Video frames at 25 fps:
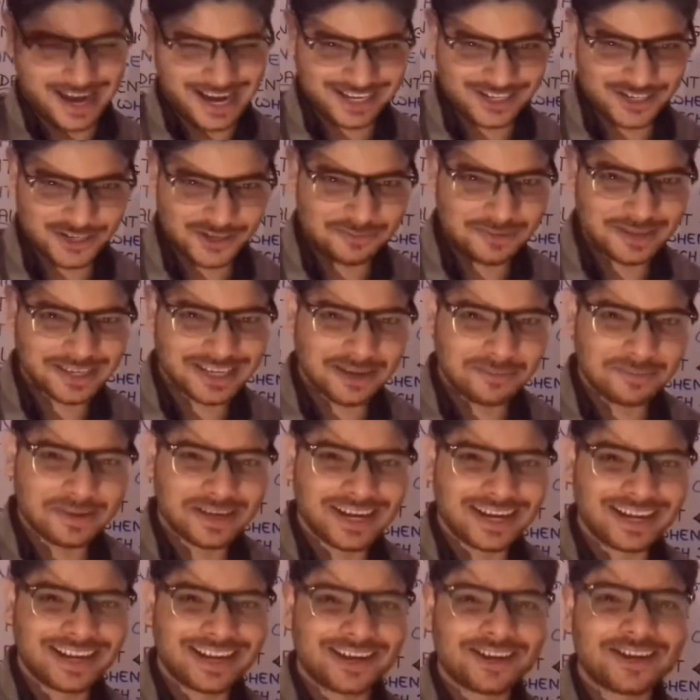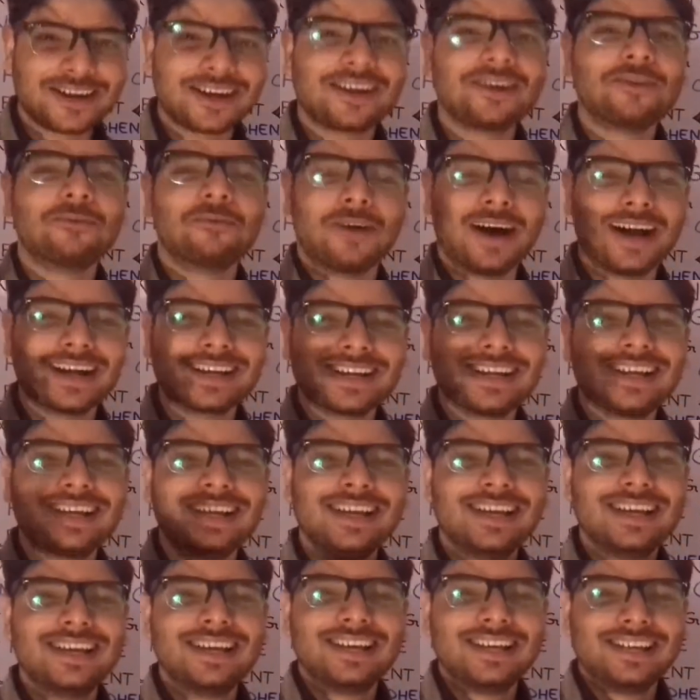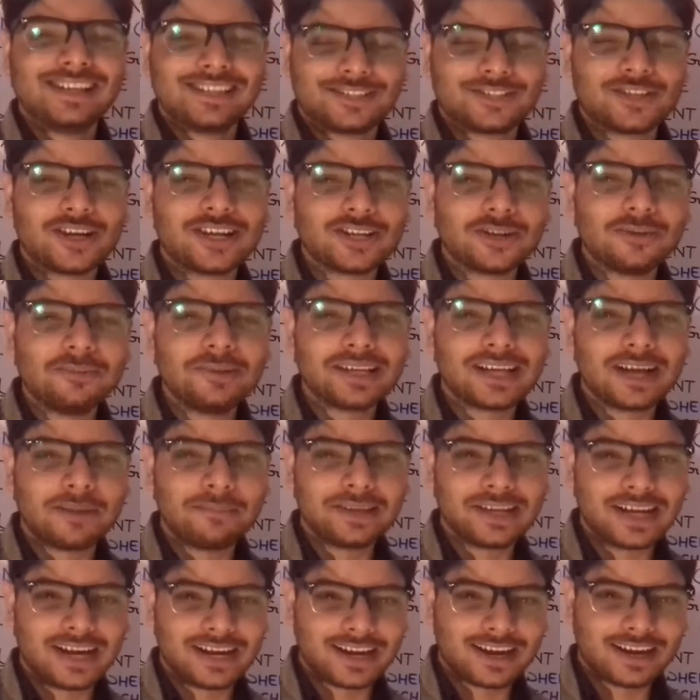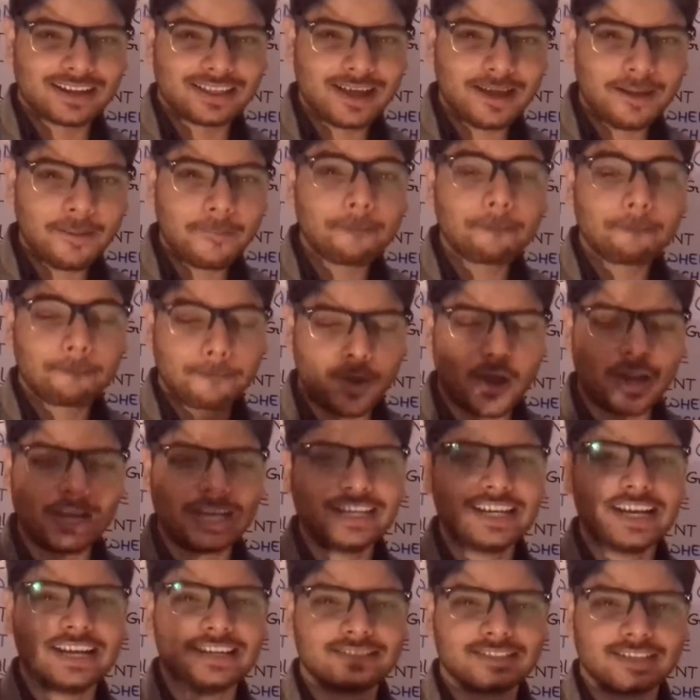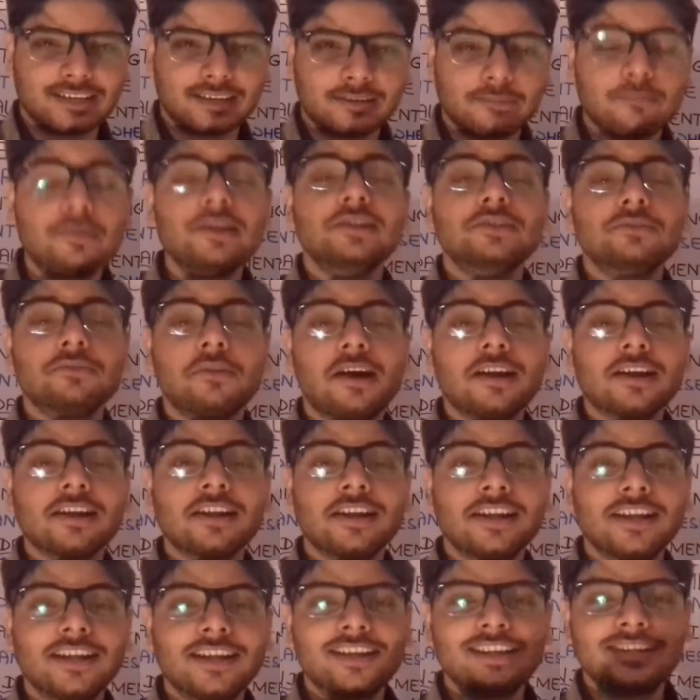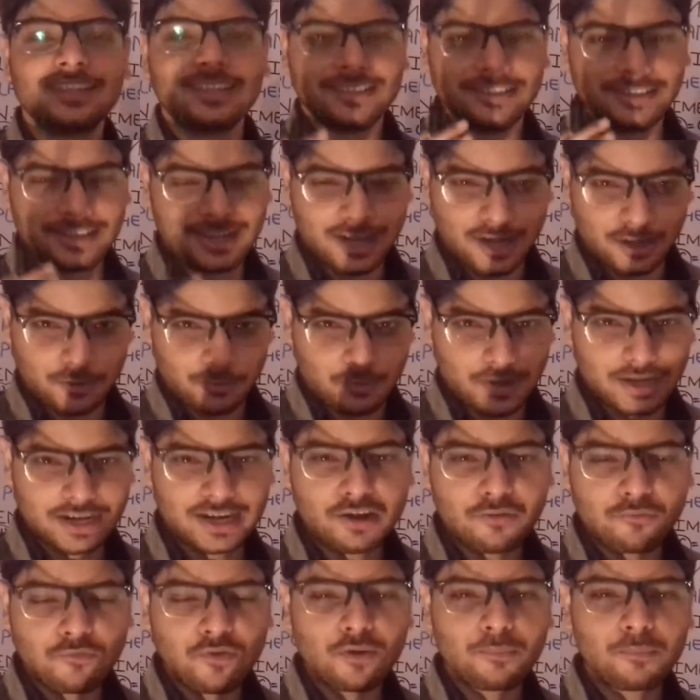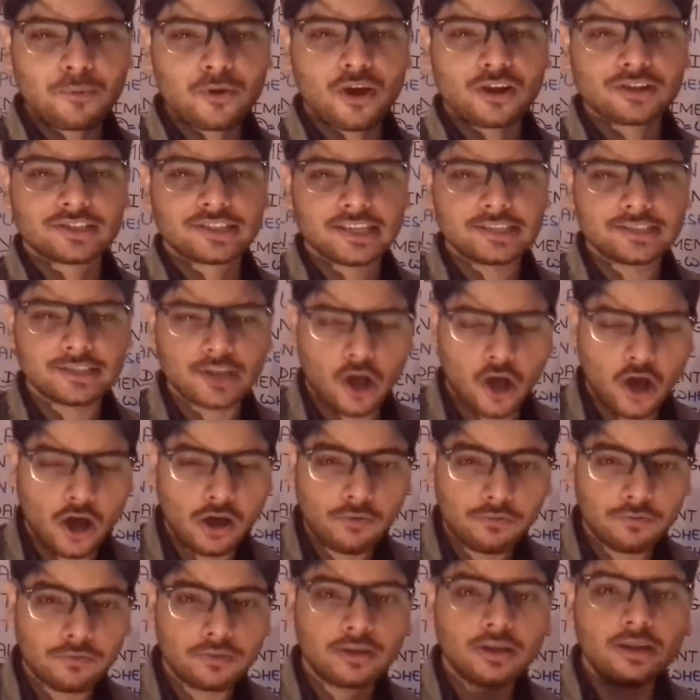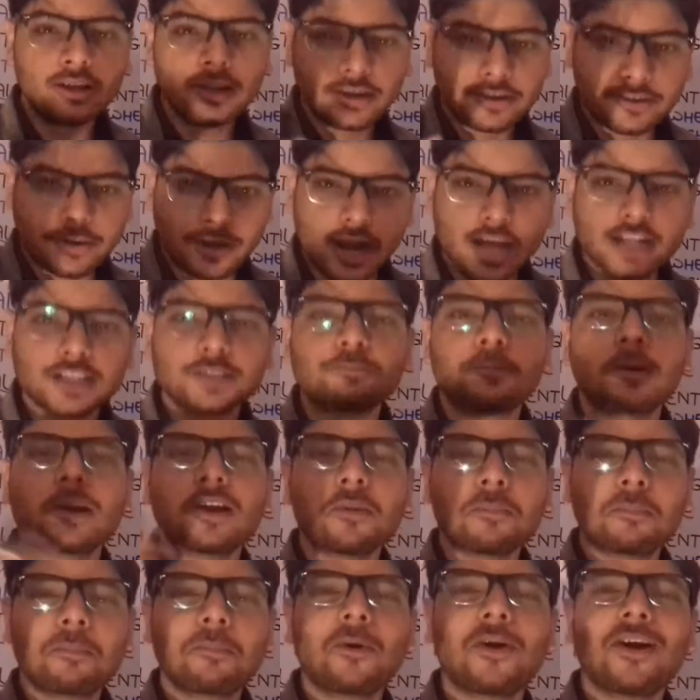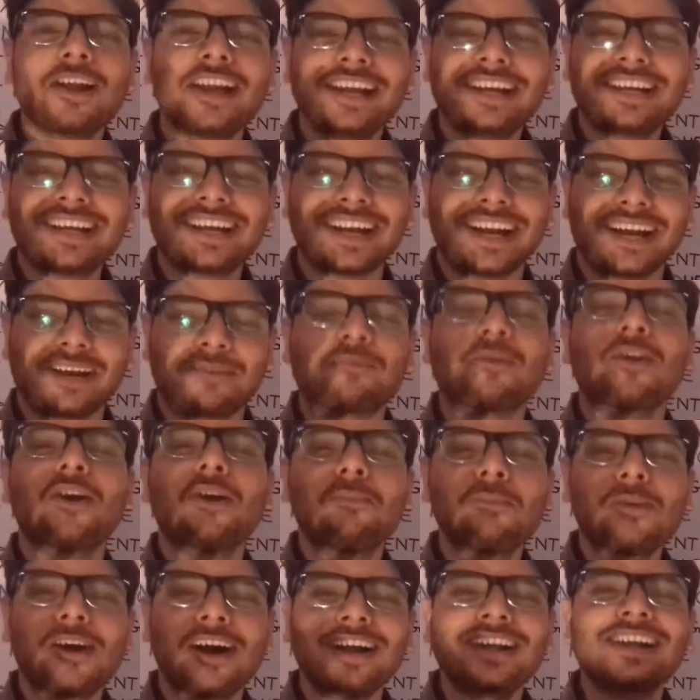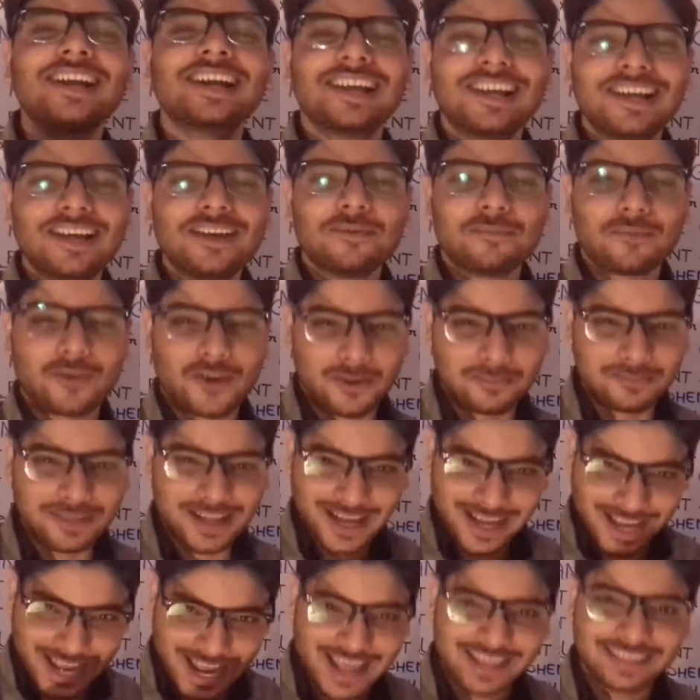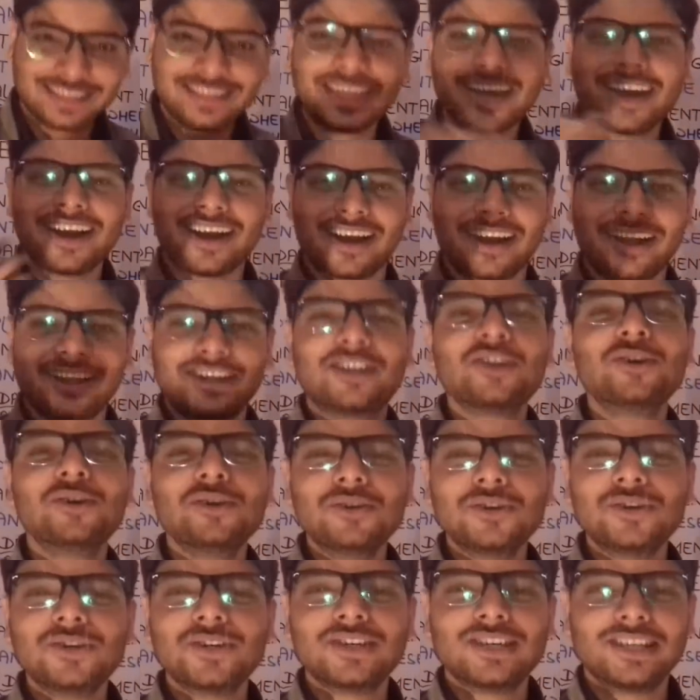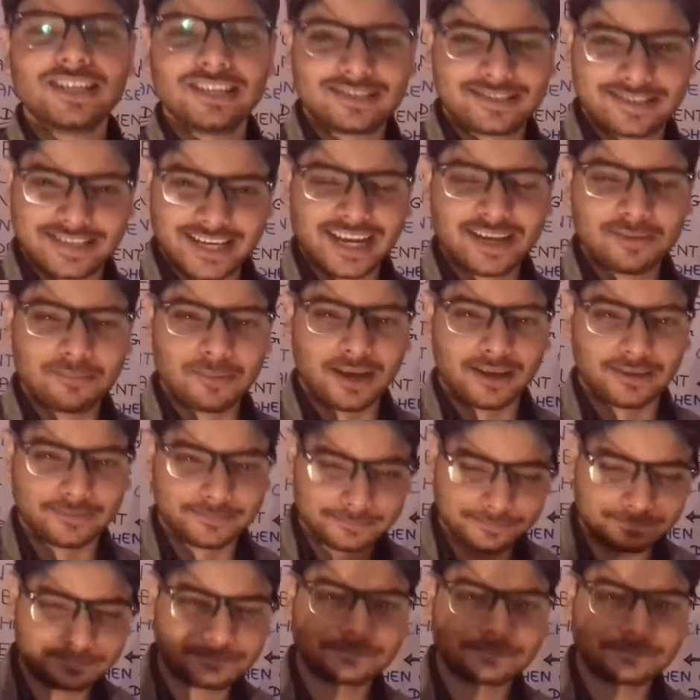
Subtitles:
It will be coming under what? So it will be coming under the pollination. Means what? The wonderful process of transfer of pollen grain from what? From the anther to stigma.